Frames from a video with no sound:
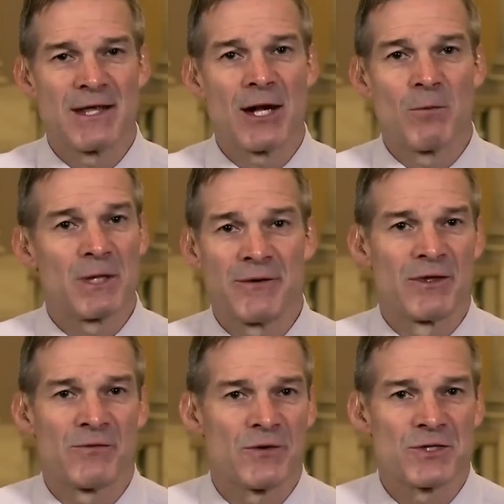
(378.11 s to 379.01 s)
They don't
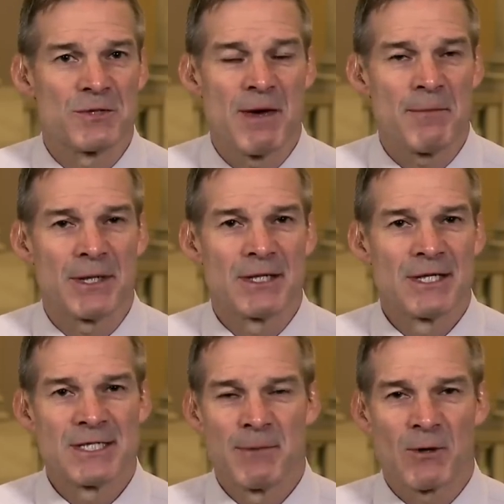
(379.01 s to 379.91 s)
believe in the First Amendment.
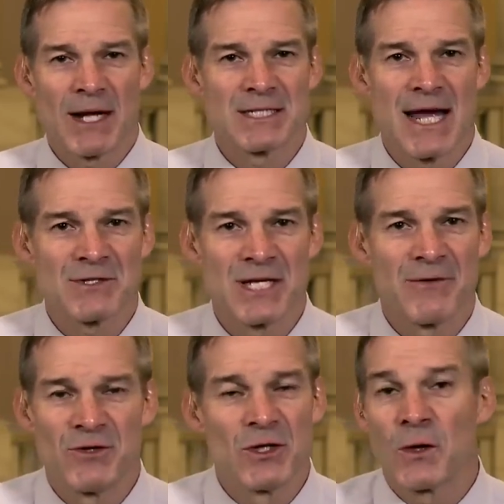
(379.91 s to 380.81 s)
Democrats now say
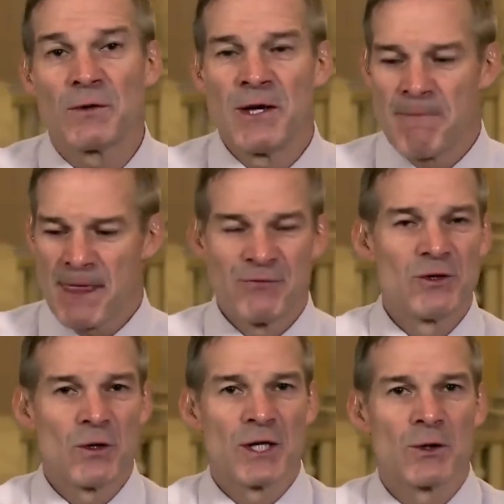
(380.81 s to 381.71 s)
if you don't if
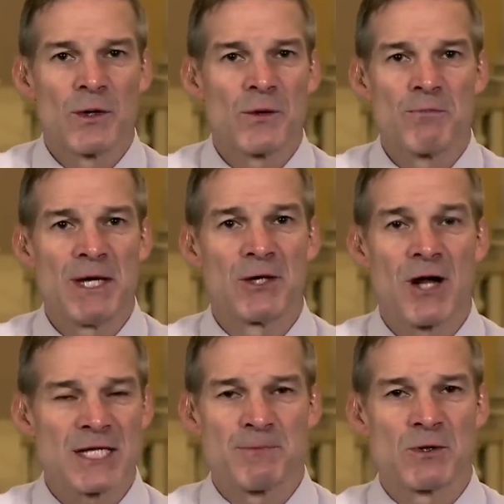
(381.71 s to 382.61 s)
you don't agree with me, you're
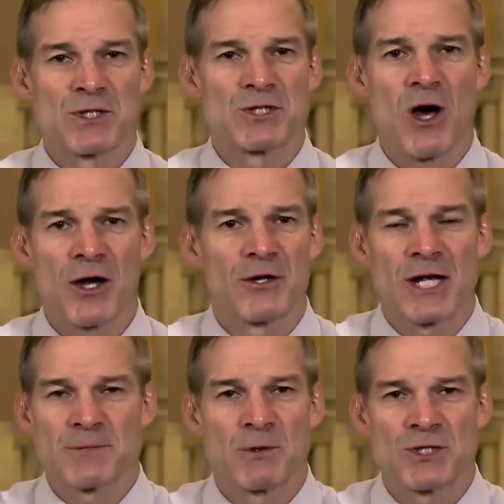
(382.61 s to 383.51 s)
not supposed to talk, you're
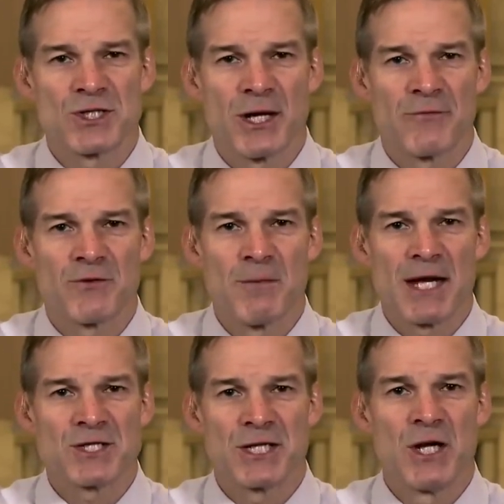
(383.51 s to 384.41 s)
not supposed to share
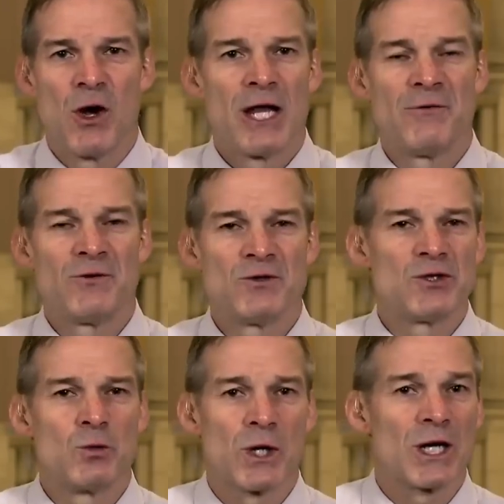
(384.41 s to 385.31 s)
information, and if you
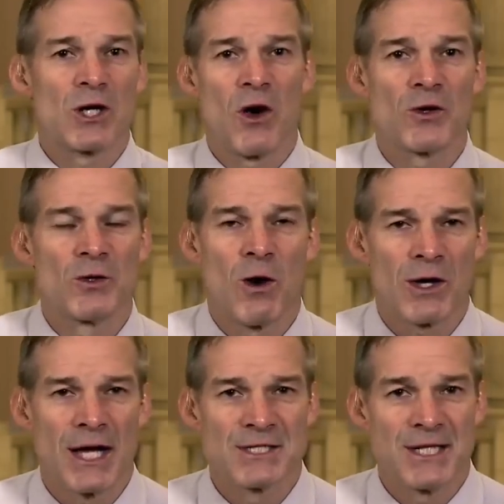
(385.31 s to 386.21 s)
do, we're going to call you all
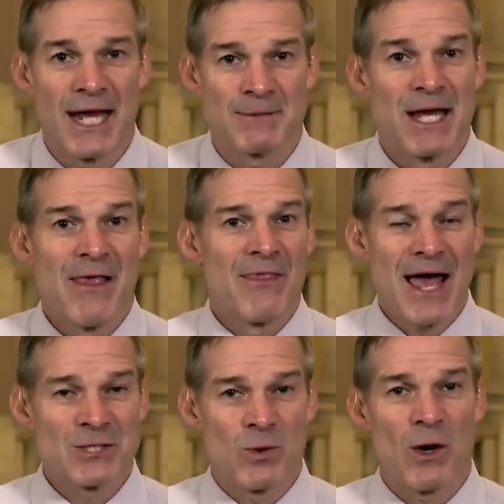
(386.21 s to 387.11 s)
kinds of names.
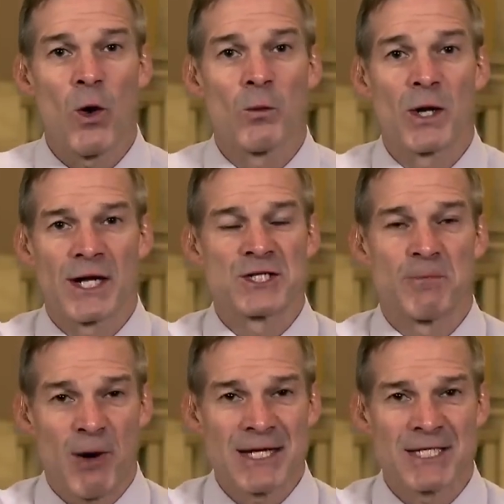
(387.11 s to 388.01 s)
That's what, or we're going to
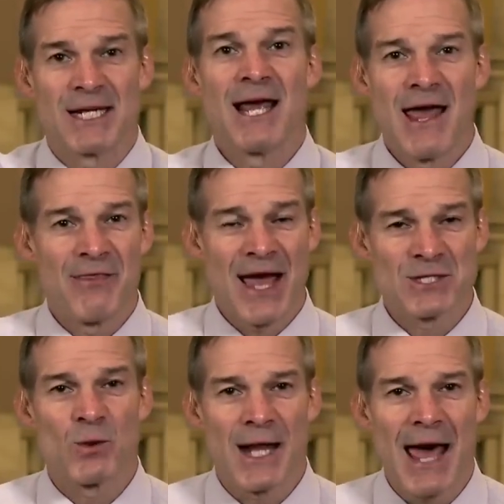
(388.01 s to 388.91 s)
suppress it, and
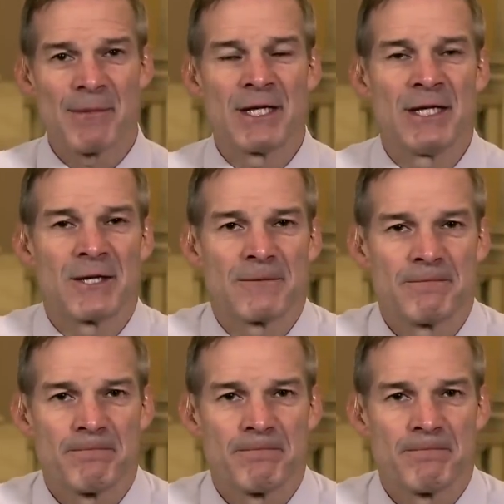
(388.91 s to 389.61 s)
that's what happened here.